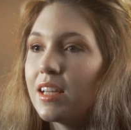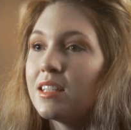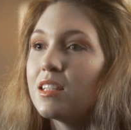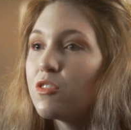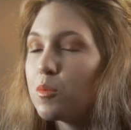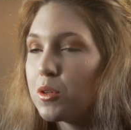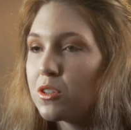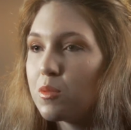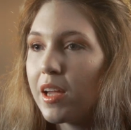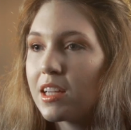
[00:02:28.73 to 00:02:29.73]
at different
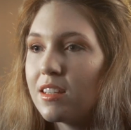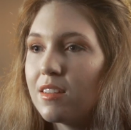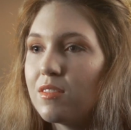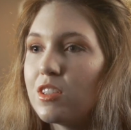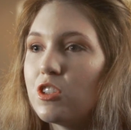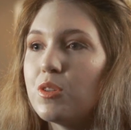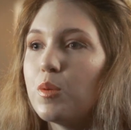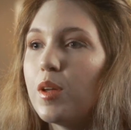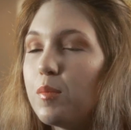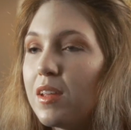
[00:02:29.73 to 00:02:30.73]
perspectives
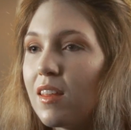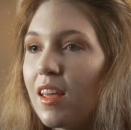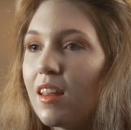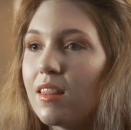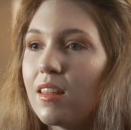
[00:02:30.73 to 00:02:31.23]
to emulate